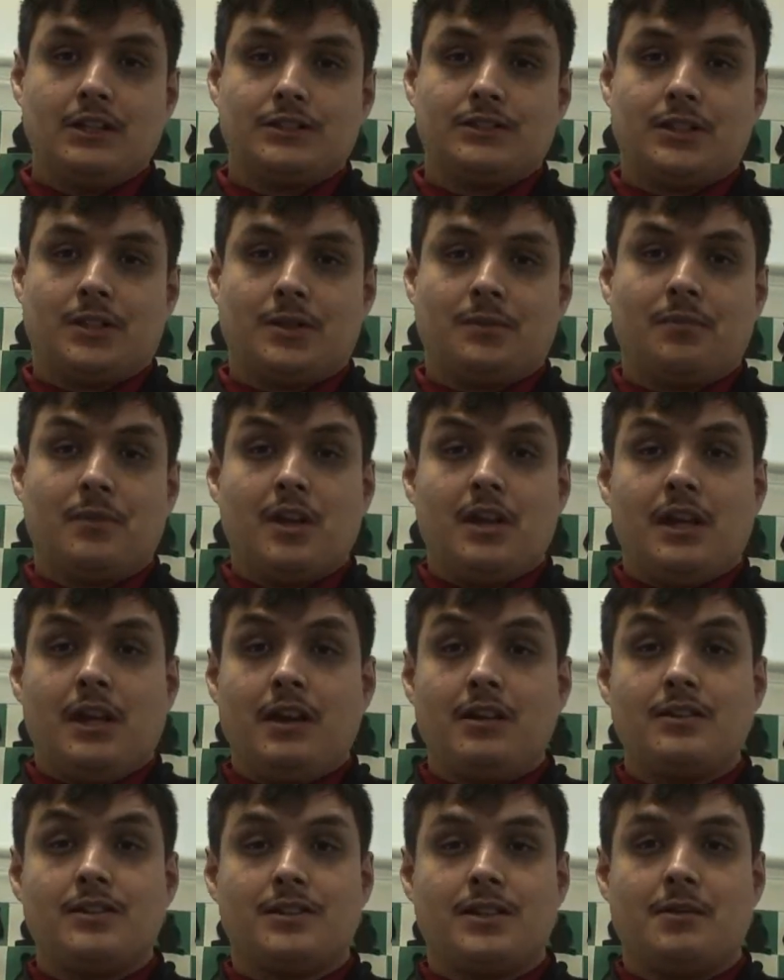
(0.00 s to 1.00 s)
So,
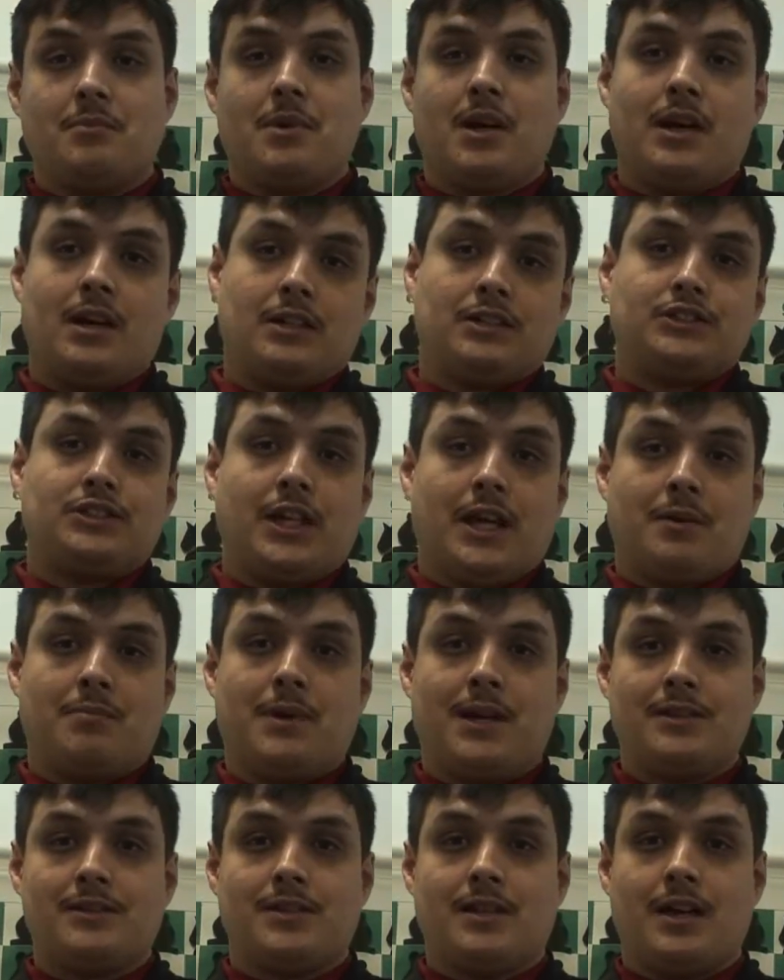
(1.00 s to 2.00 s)
here's some
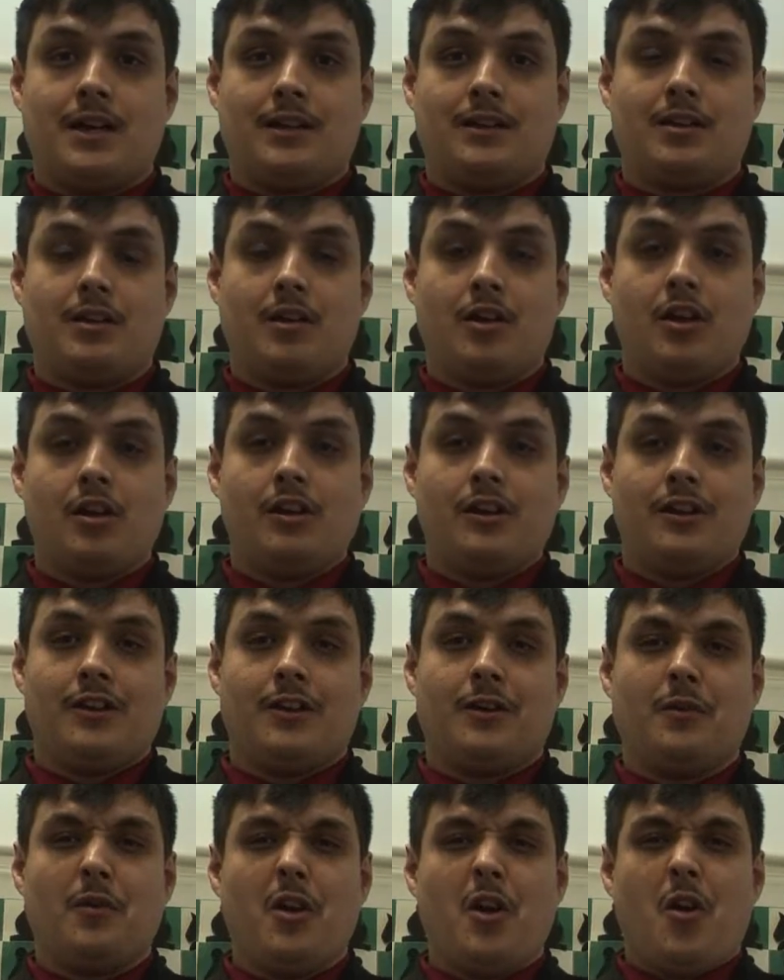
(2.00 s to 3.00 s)
checkmates that,
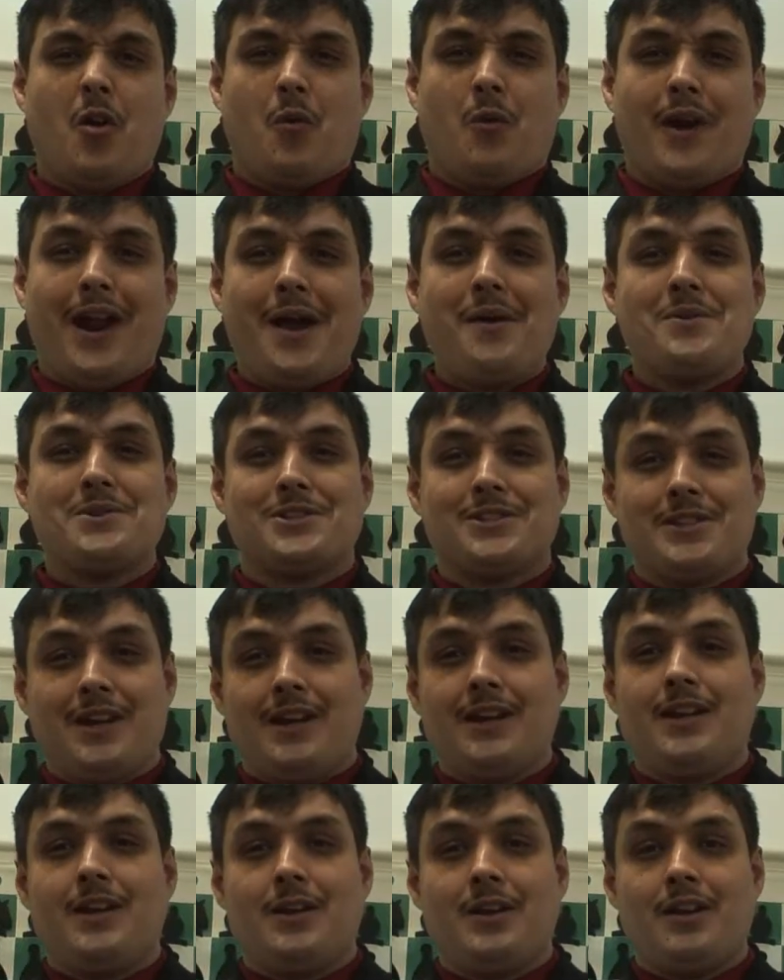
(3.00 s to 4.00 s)
when I was
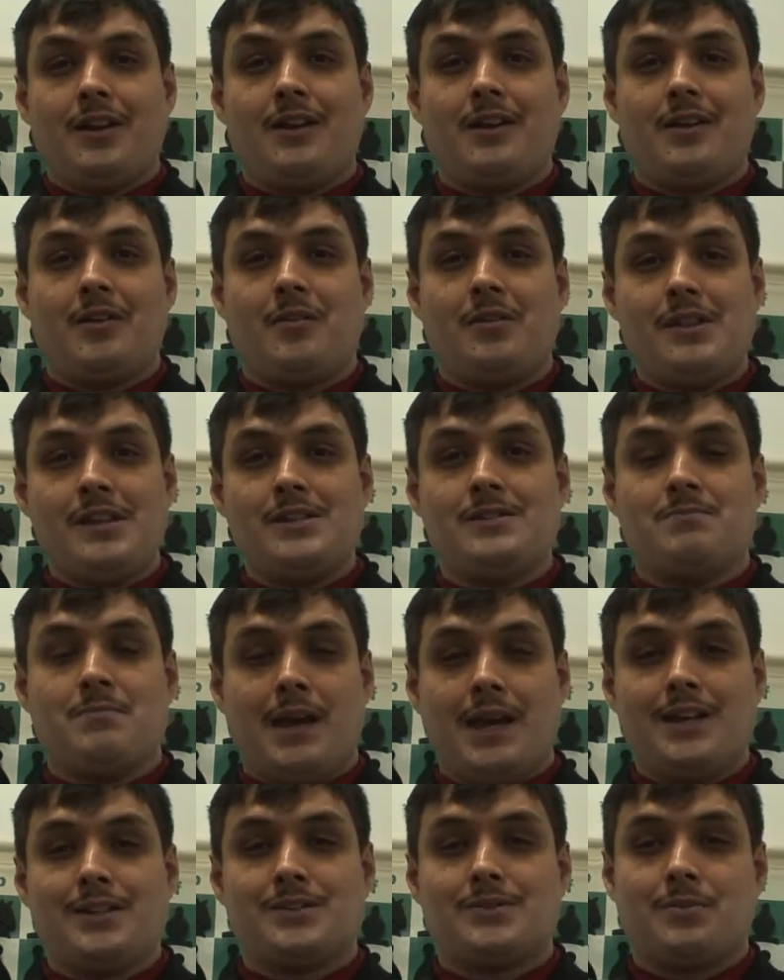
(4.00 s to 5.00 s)
studying these
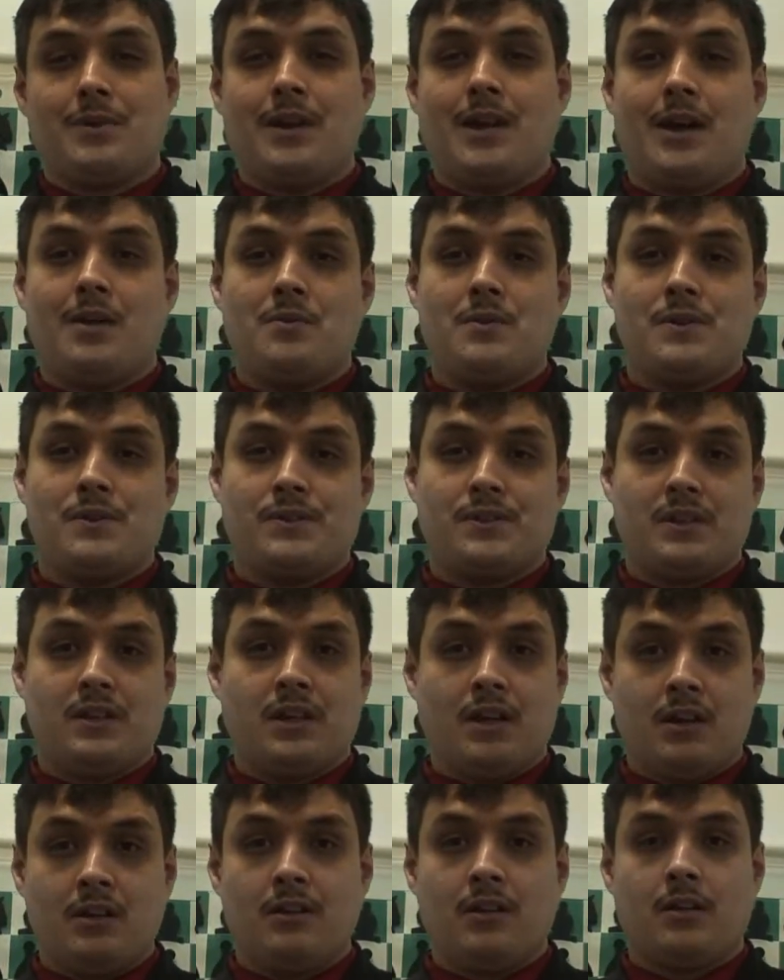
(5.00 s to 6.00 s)
mates when I was a
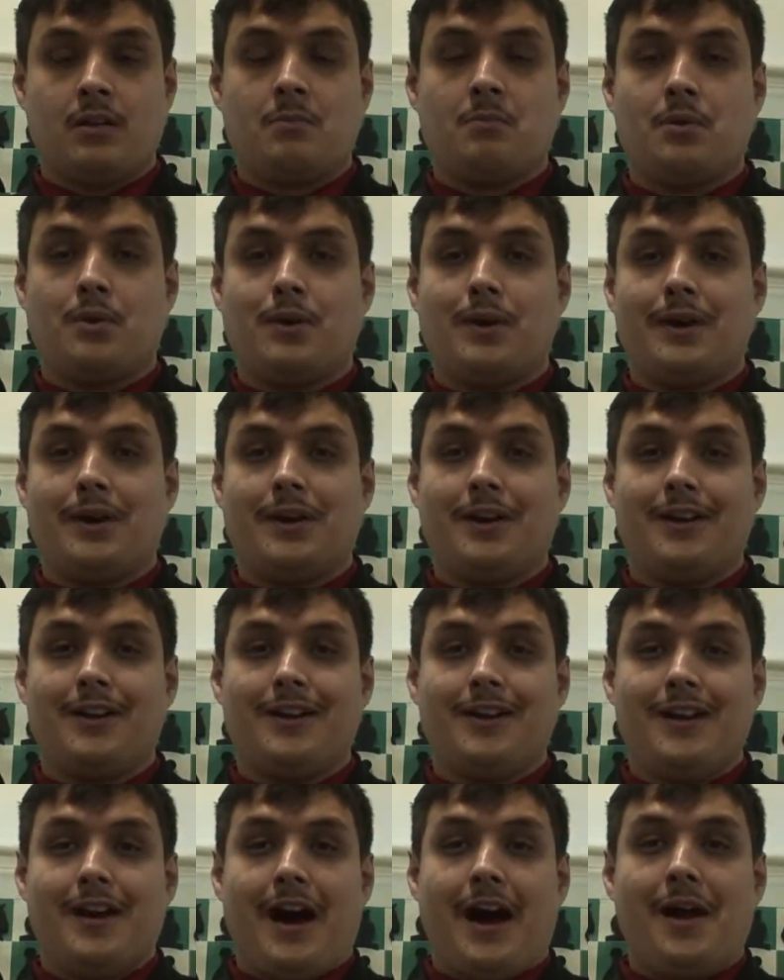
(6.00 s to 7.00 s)
young little boy,
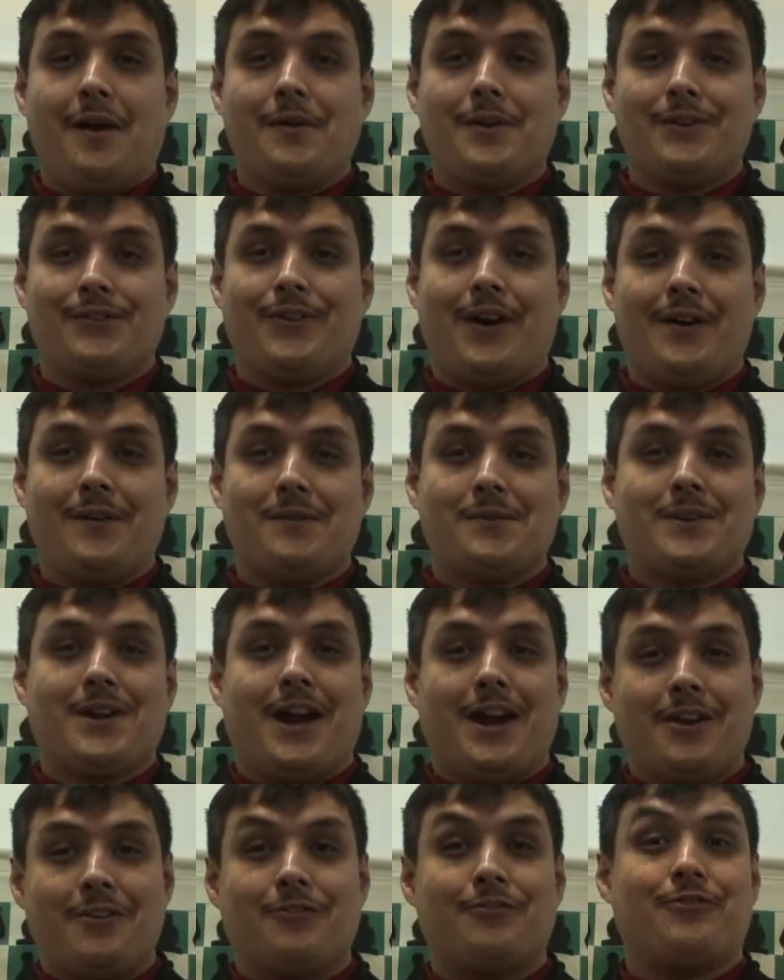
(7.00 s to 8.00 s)
I always found them
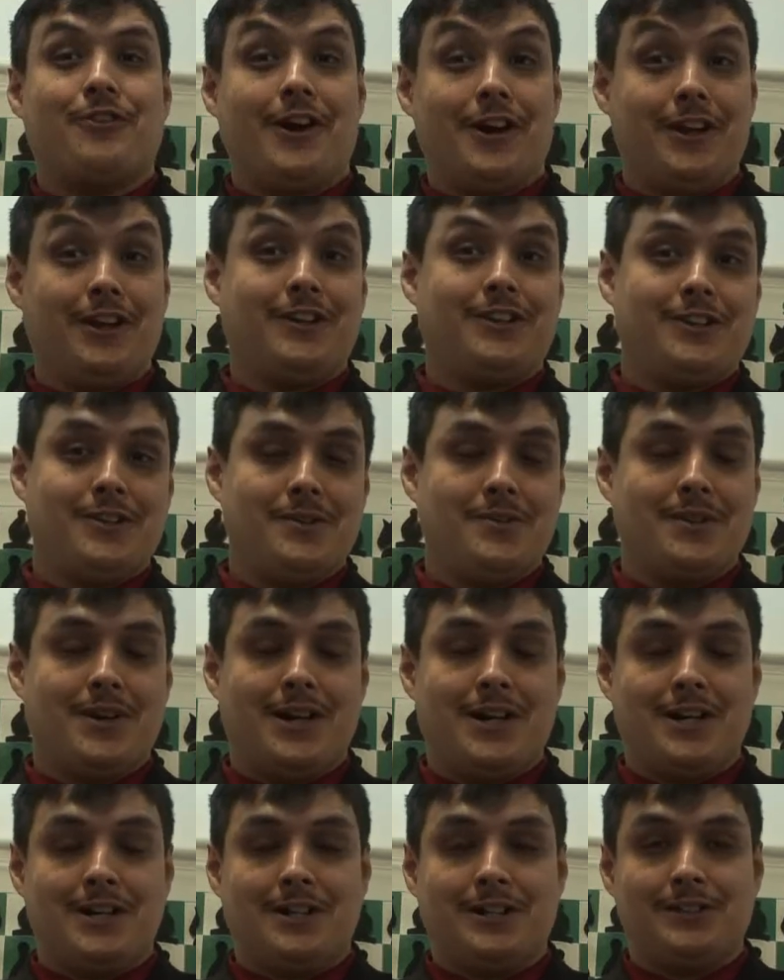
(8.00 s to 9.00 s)
kind of funny
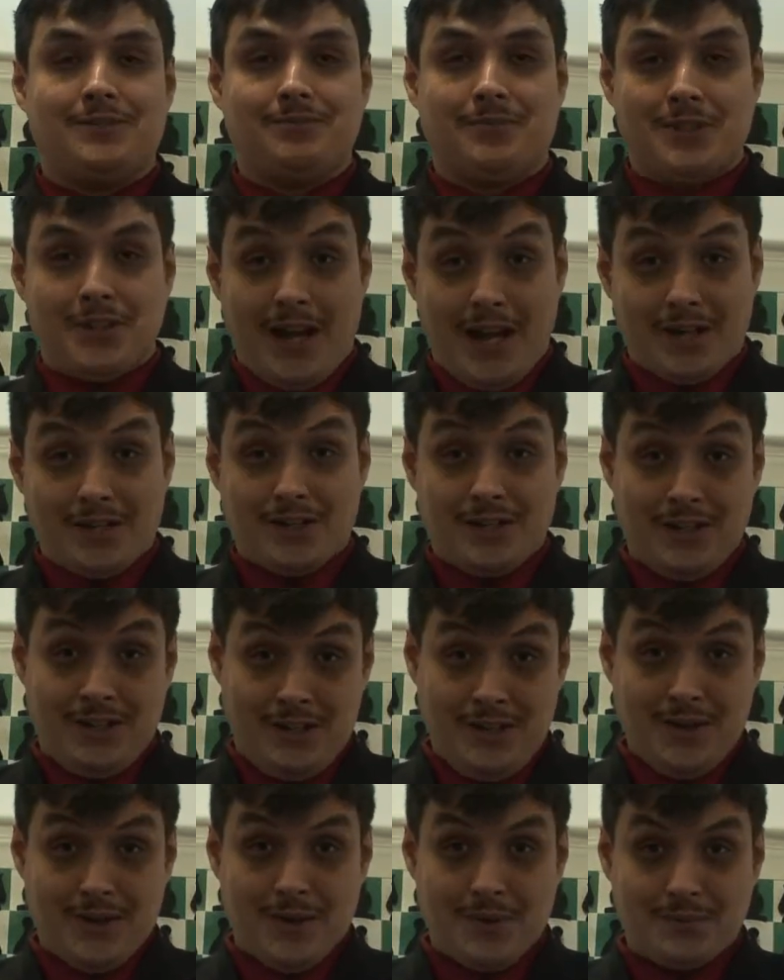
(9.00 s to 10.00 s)
to actually
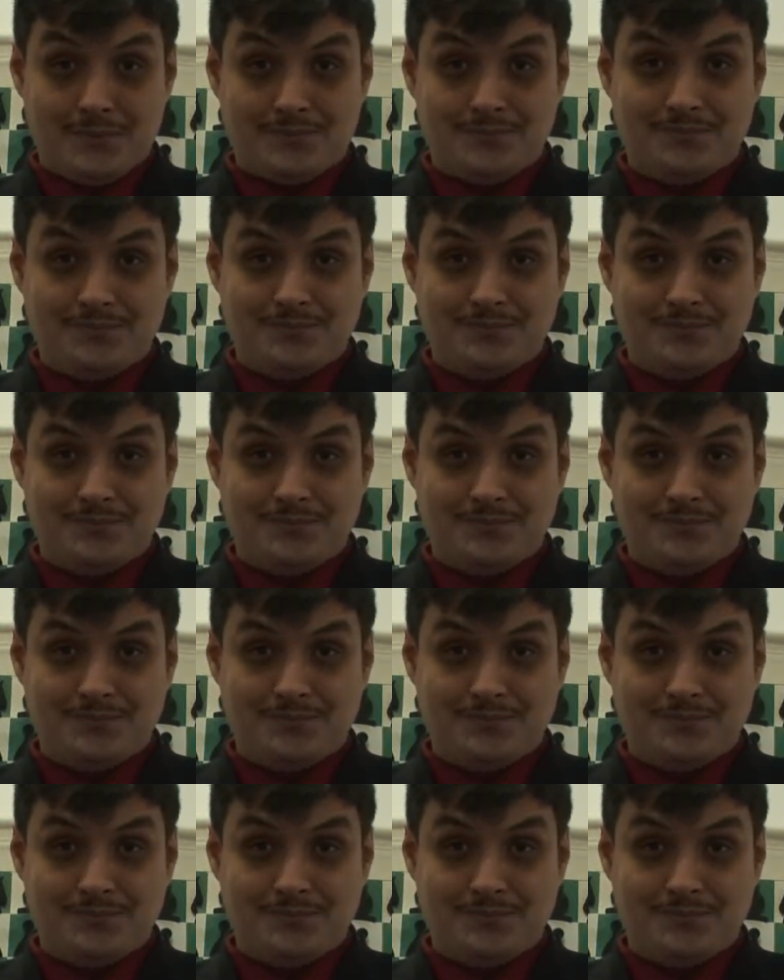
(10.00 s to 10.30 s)
do.